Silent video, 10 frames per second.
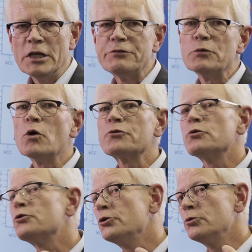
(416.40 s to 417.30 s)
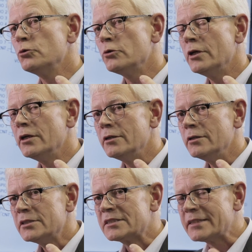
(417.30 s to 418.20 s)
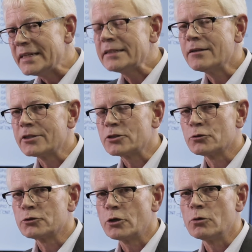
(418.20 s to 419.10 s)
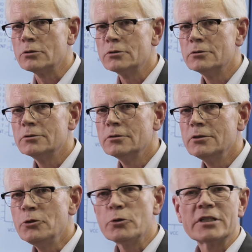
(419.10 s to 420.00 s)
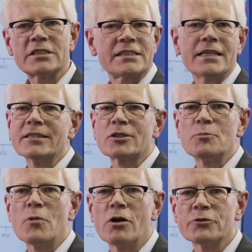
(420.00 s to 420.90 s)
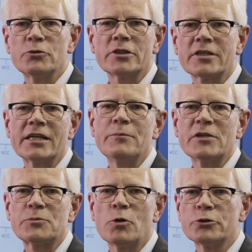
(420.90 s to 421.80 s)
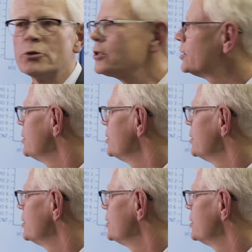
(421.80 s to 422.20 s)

If you want to do street light control, you can send a command to a Tiny Mesh module